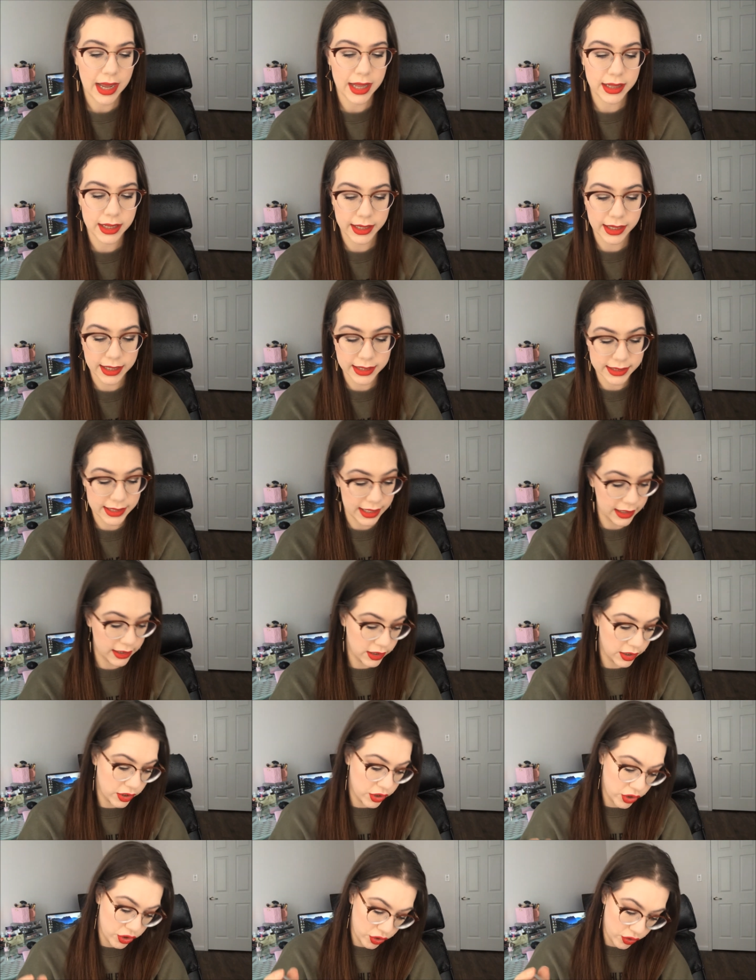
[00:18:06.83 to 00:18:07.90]
And like I said,
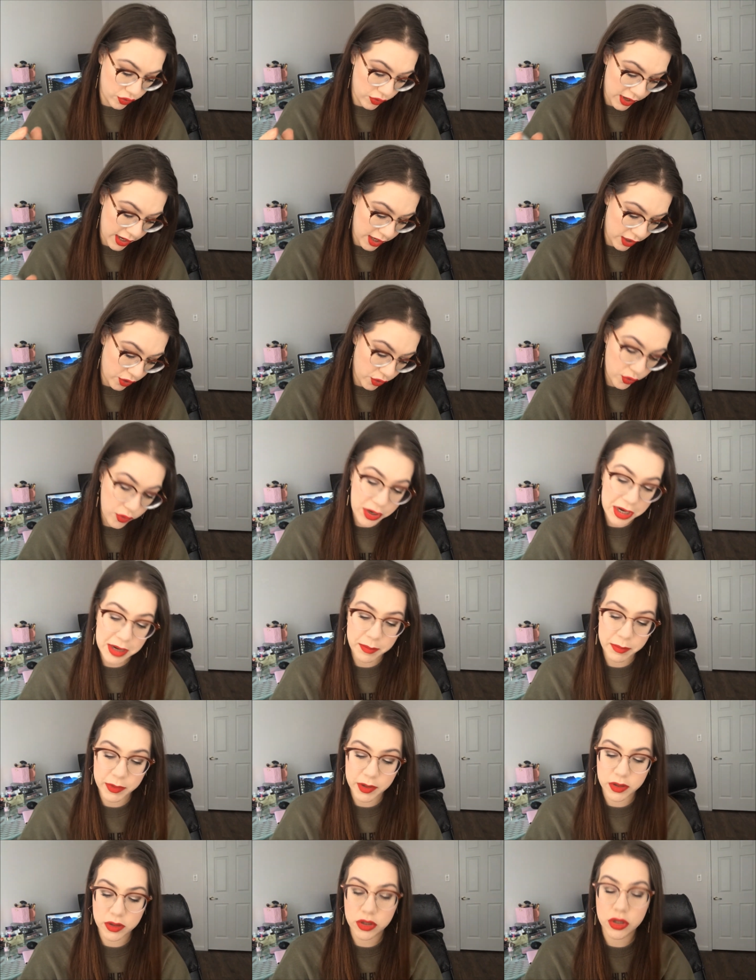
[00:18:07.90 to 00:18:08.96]
it's a straight
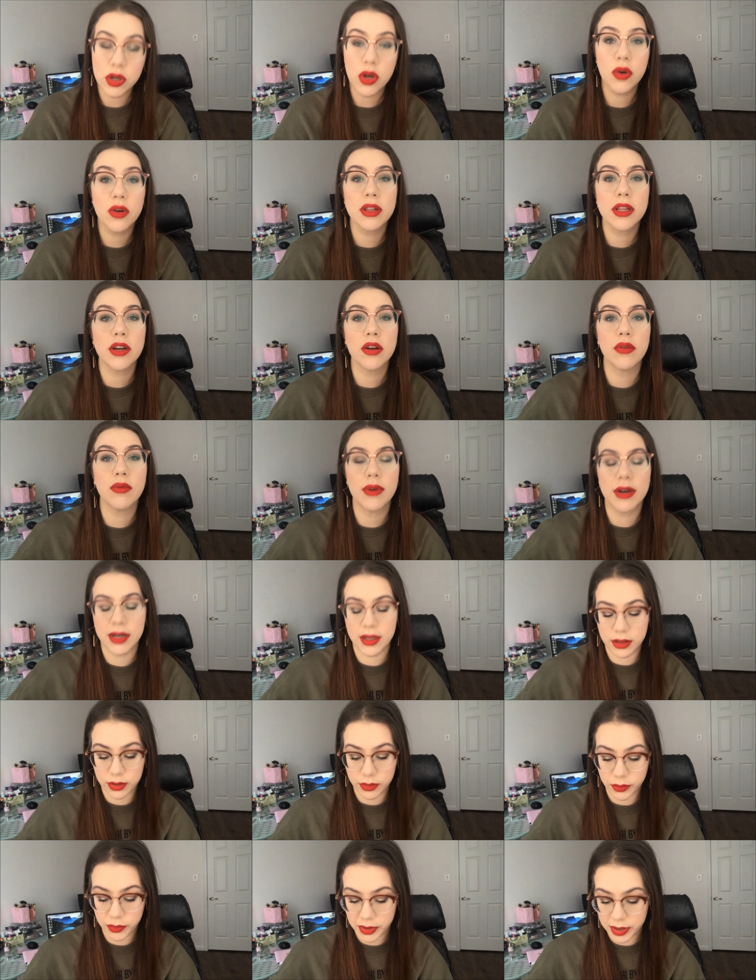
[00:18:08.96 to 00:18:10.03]
cream. There's no glitter
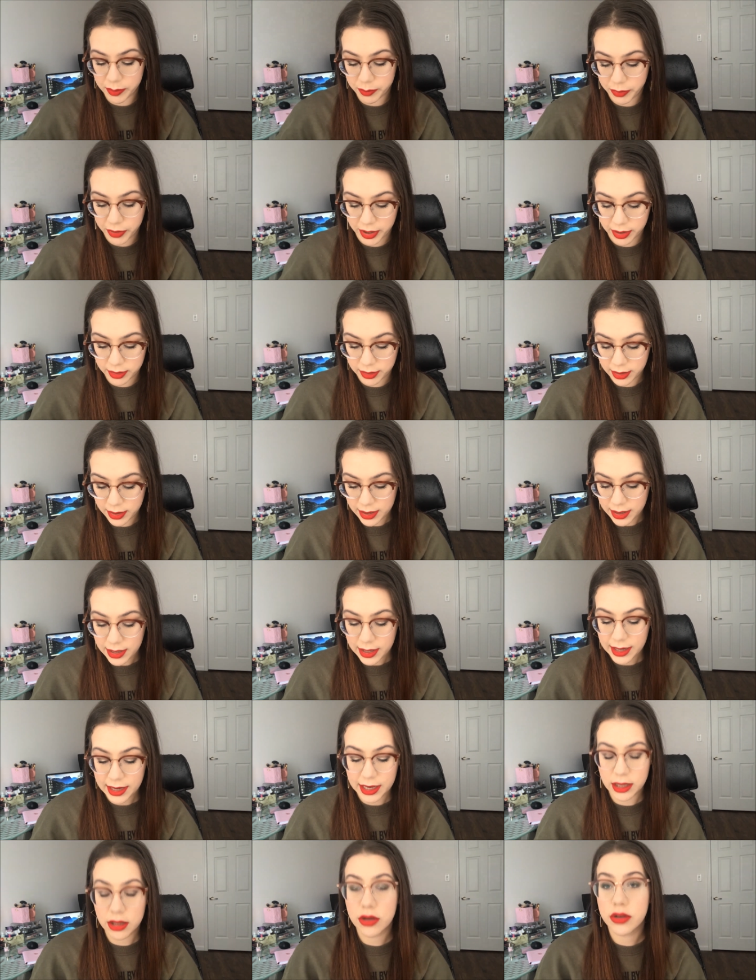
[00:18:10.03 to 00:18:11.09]
running through it, but
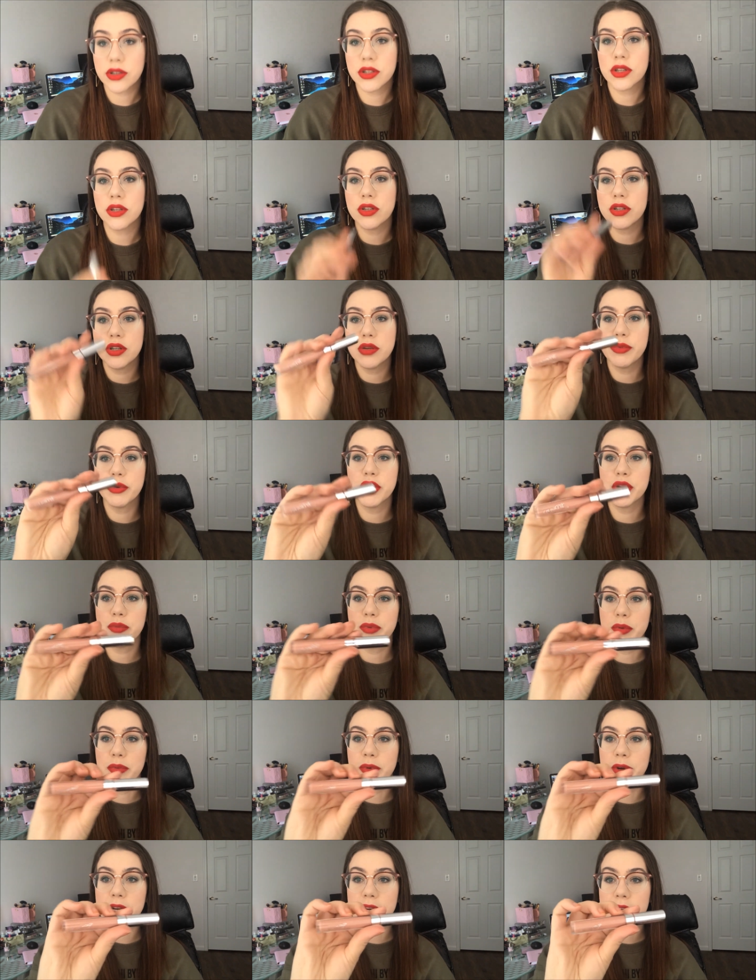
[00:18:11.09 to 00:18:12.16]
it looks super
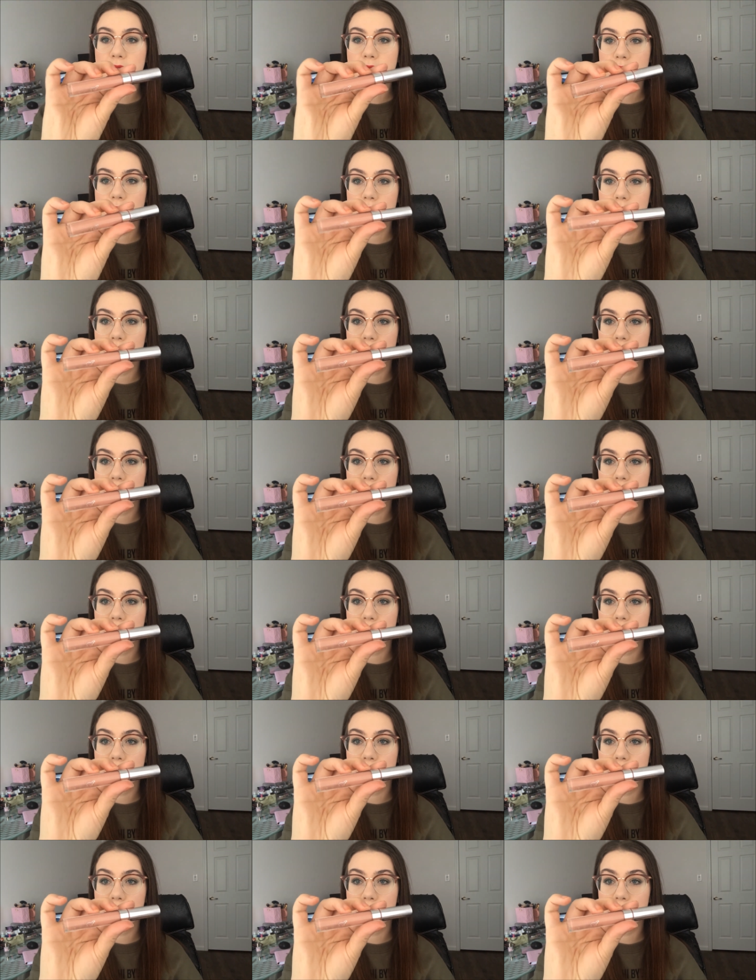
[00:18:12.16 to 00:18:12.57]
duper pretty.